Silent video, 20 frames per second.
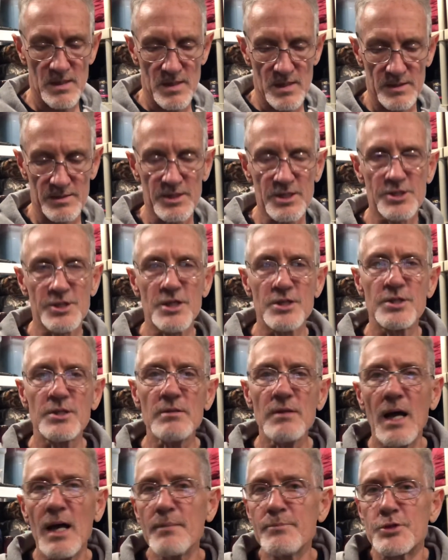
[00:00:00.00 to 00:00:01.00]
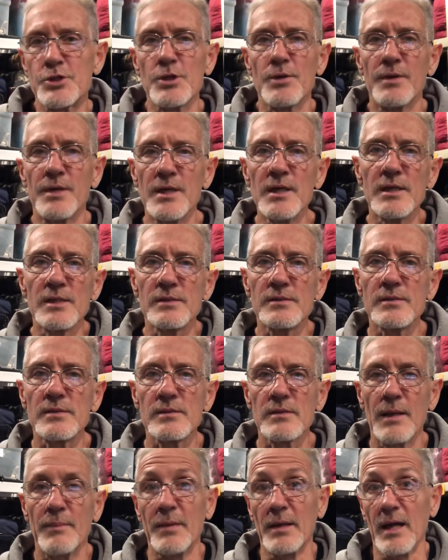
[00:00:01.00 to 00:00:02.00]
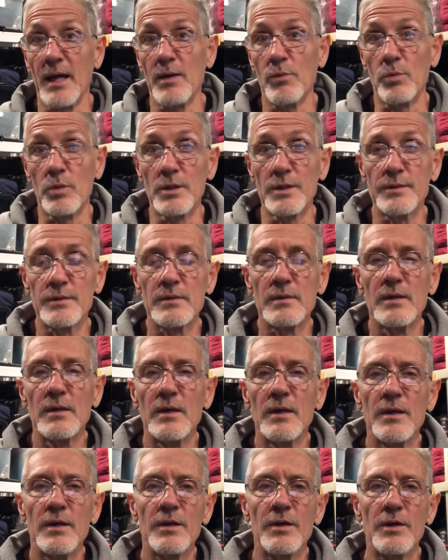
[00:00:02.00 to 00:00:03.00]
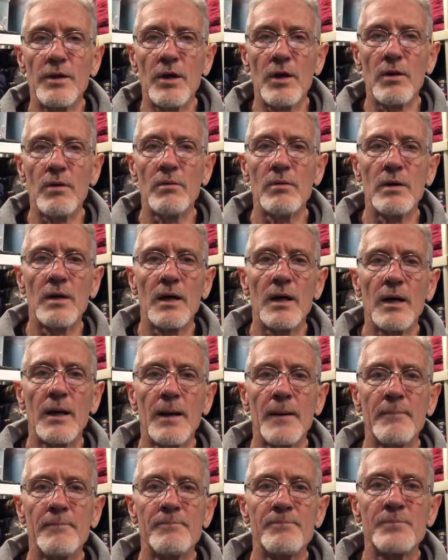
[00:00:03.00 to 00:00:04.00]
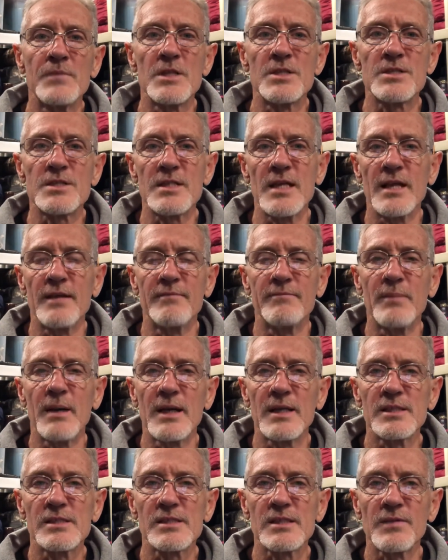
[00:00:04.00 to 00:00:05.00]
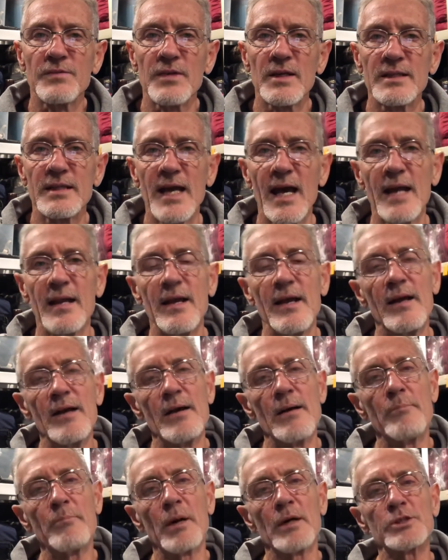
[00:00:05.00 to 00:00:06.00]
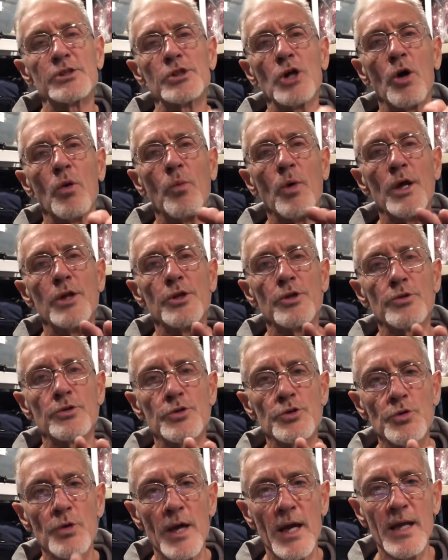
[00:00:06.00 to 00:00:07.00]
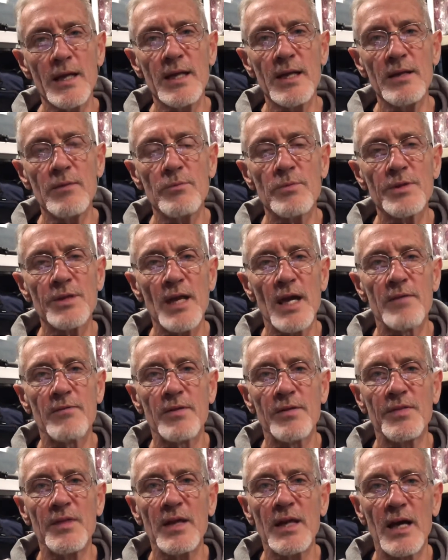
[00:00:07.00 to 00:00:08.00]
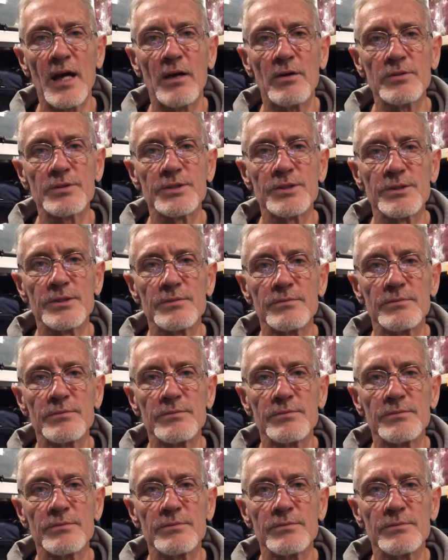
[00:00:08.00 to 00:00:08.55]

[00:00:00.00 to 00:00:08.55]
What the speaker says: decision? I'm sure he is. I mean, I would, you know, it's state of mind and stuff like that. But so when you're training with everything else,